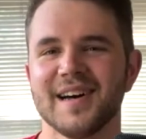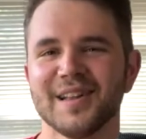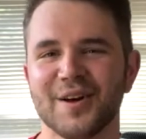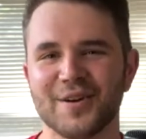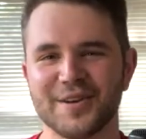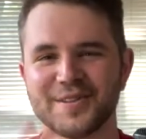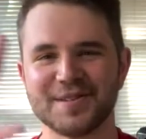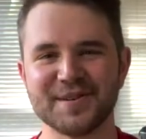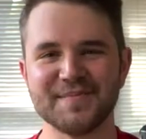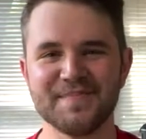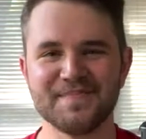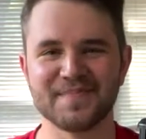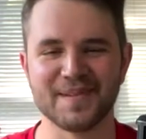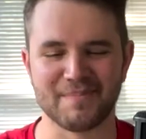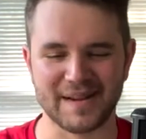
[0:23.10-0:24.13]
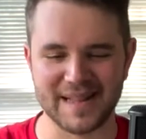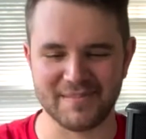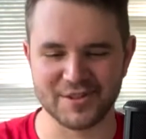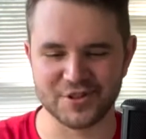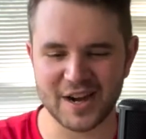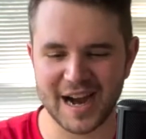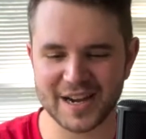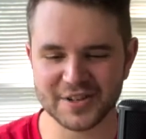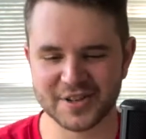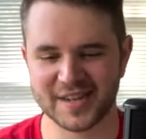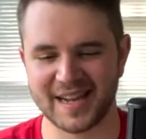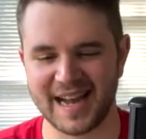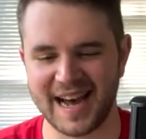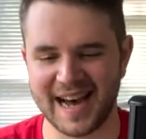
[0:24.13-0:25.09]
Hello, YouTube. My name is
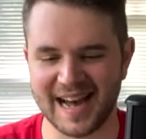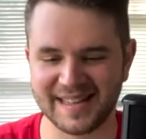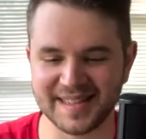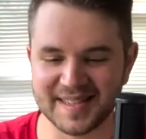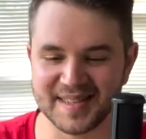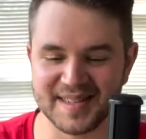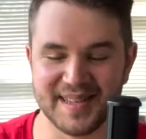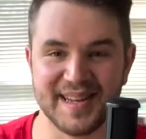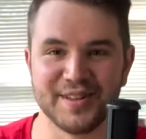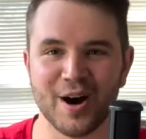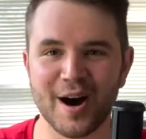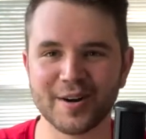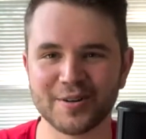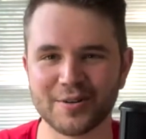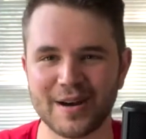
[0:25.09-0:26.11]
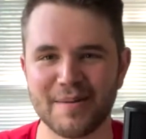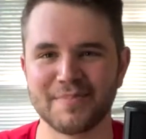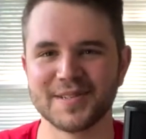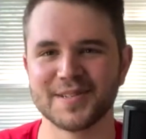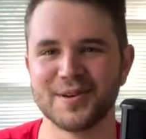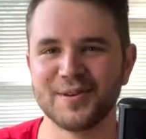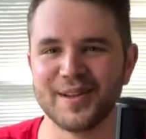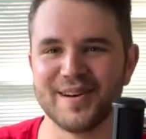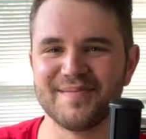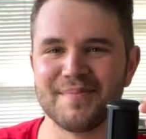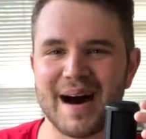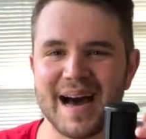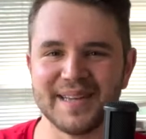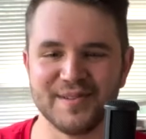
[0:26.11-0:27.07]
Josh, and this is the inaugural episode
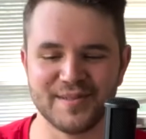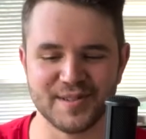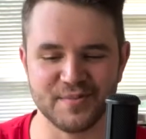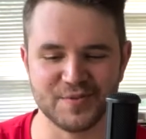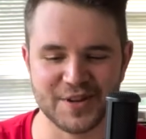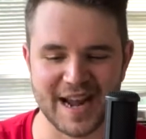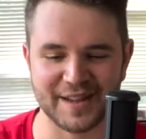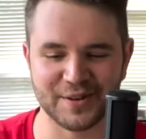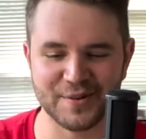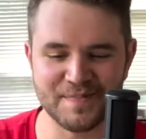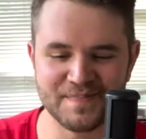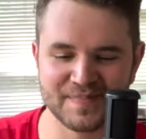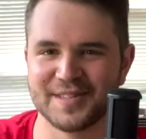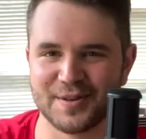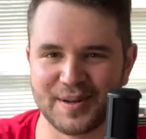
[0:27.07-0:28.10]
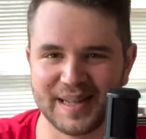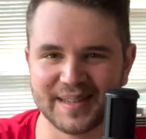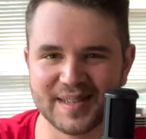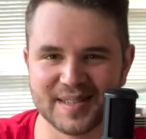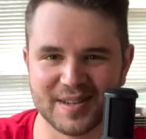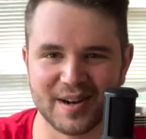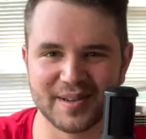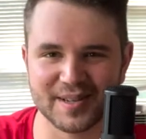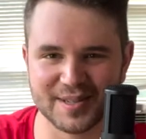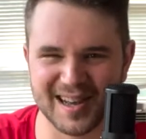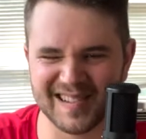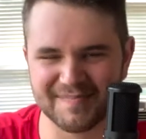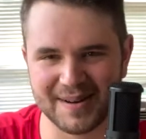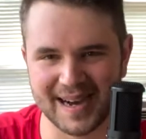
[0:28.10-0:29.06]
of my YouTube channel. So I'd like to start
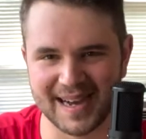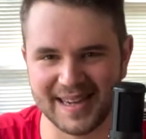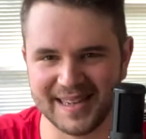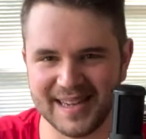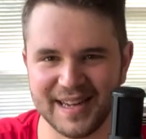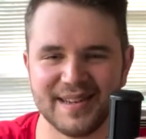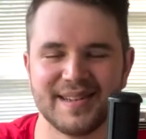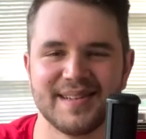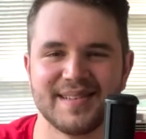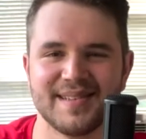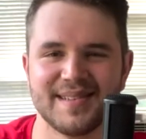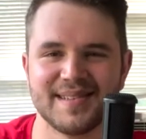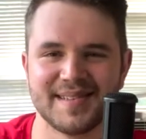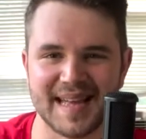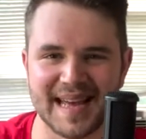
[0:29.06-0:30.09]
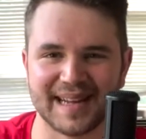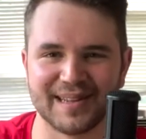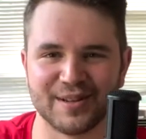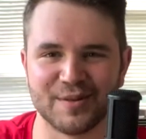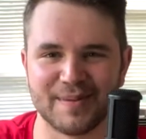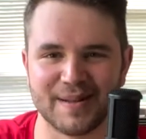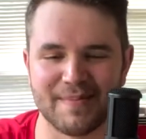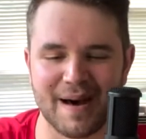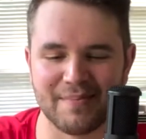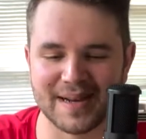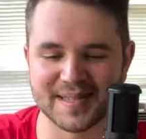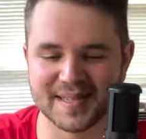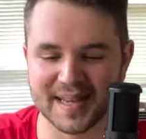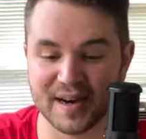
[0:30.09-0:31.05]
this off by saying a little bit about
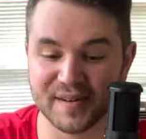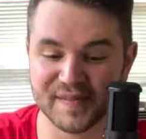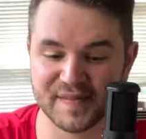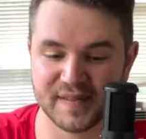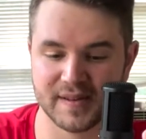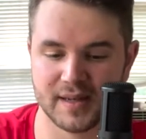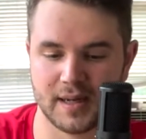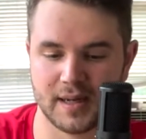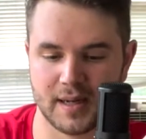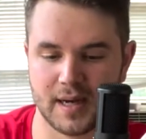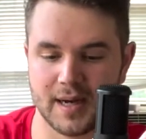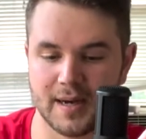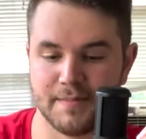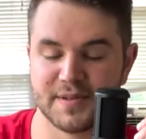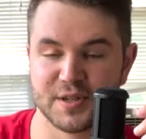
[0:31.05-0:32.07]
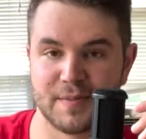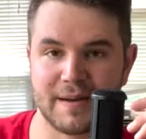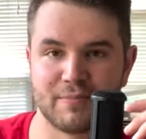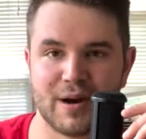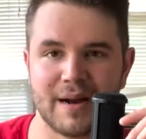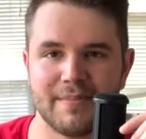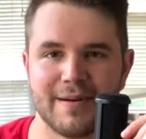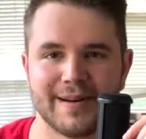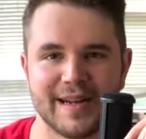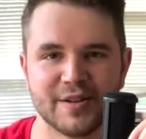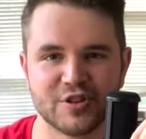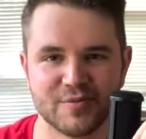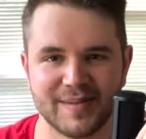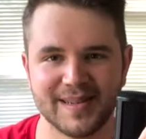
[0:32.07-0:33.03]
myself. So my primary
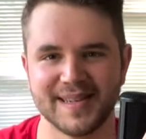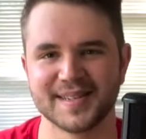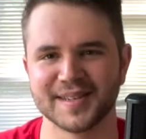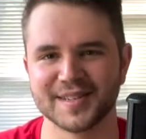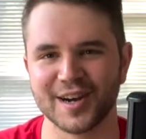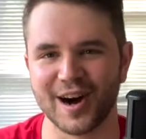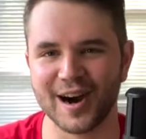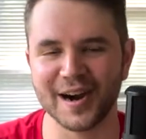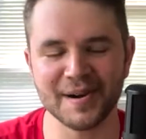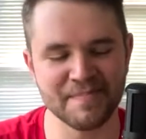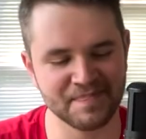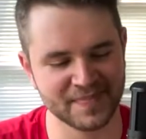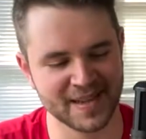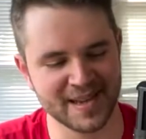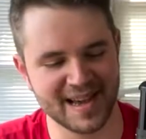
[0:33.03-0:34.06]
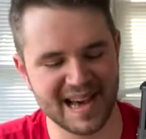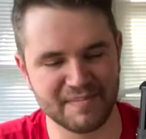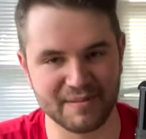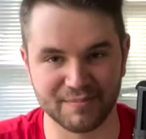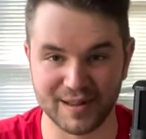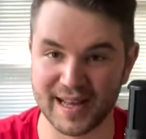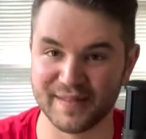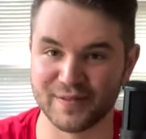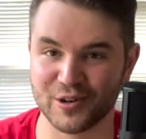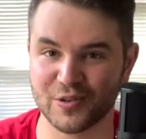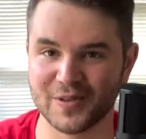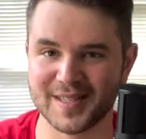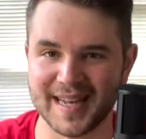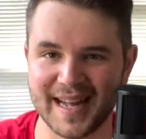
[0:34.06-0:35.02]
instrument is guitar. Been playing
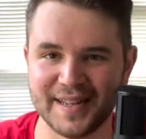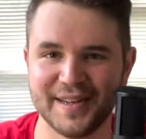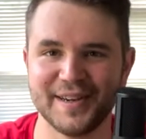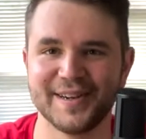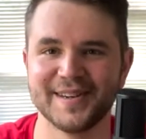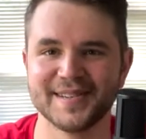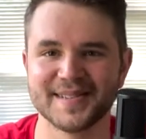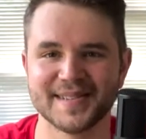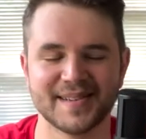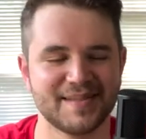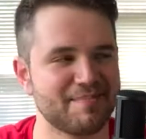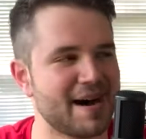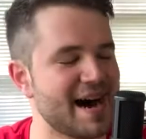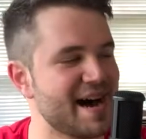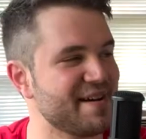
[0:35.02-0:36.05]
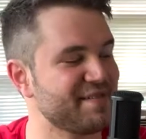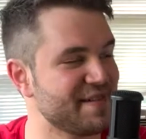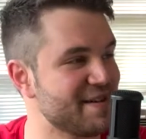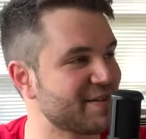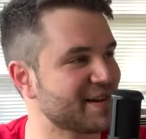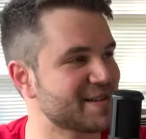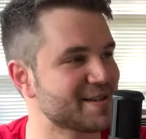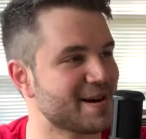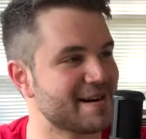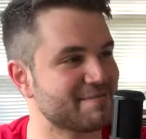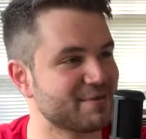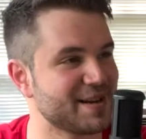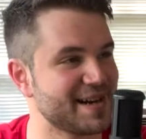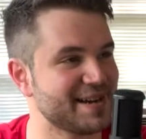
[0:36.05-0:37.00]
for over 10 years. My favorite
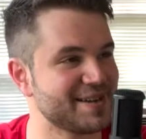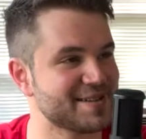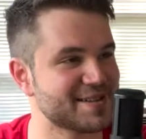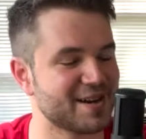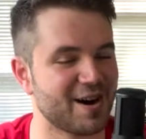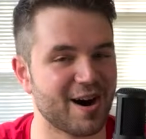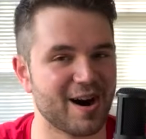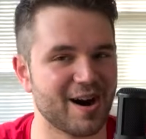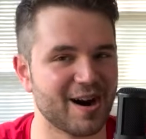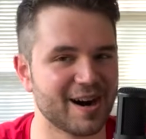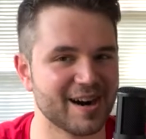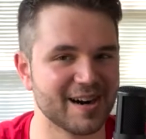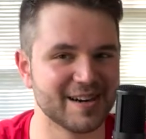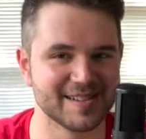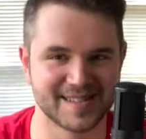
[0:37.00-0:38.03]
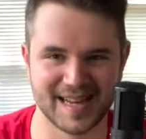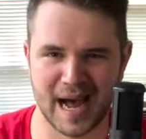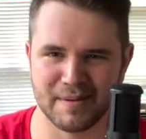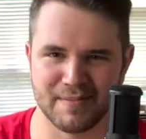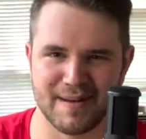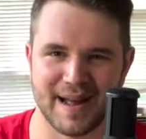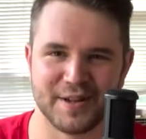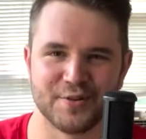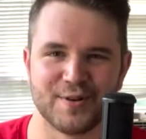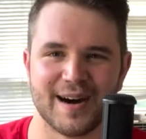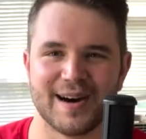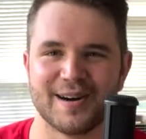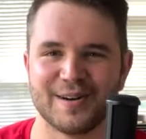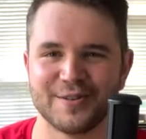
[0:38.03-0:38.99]
guitar players are Tommy
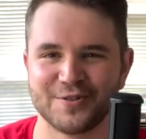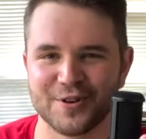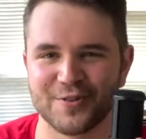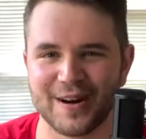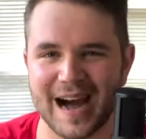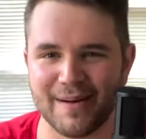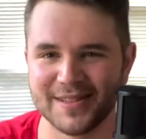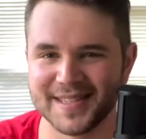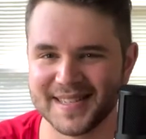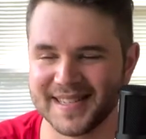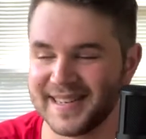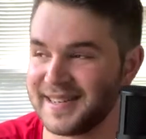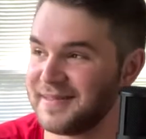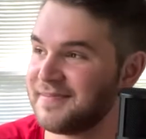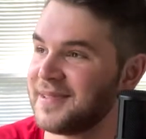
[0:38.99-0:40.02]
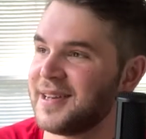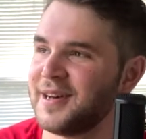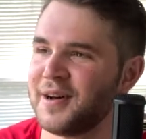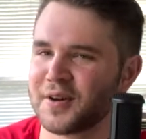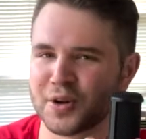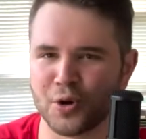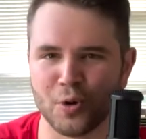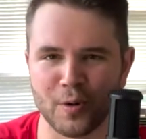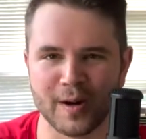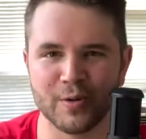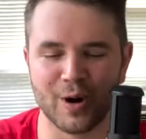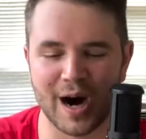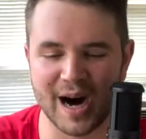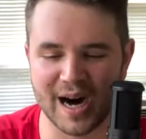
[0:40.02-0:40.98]
Emmanuel, Joe Robinson, Corey
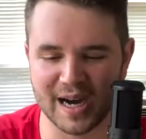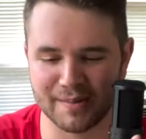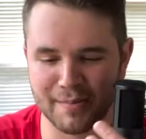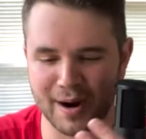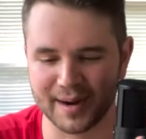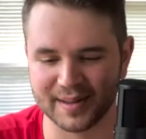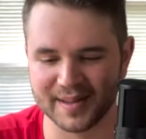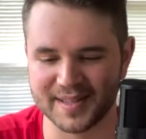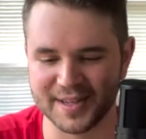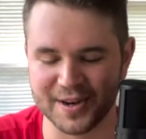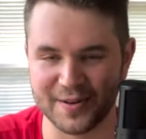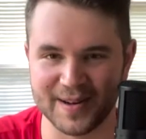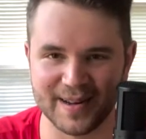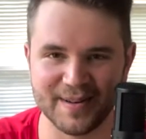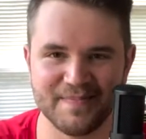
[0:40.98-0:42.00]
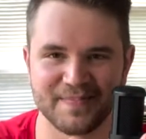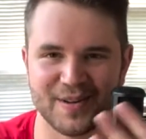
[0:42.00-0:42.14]
Wong, Mark Lettieri,